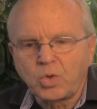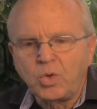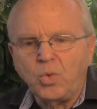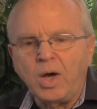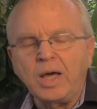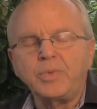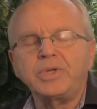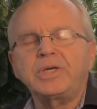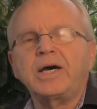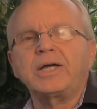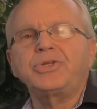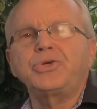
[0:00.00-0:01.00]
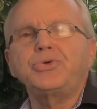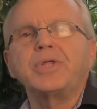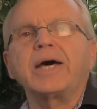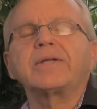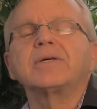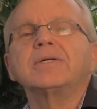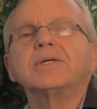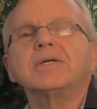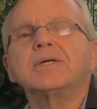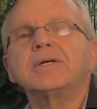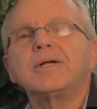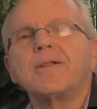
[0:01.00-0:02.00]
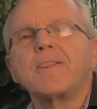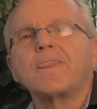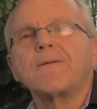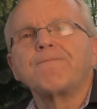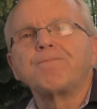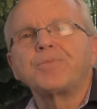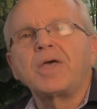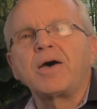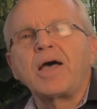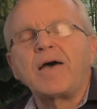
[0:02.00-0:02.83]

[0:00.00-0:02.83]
Why would God do that? Now,